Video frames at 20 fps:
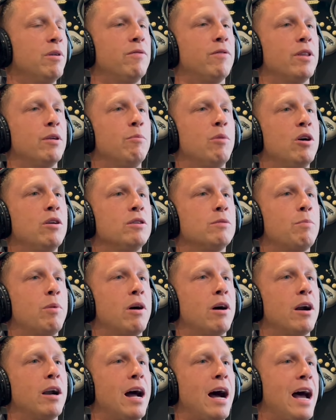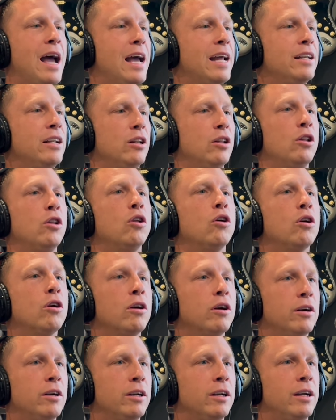But for the most part, I had to
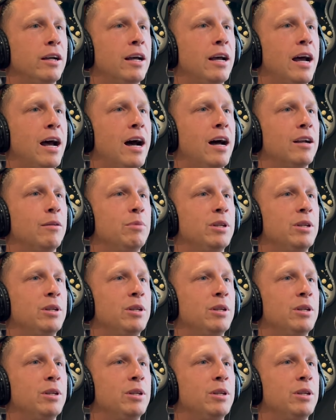learn how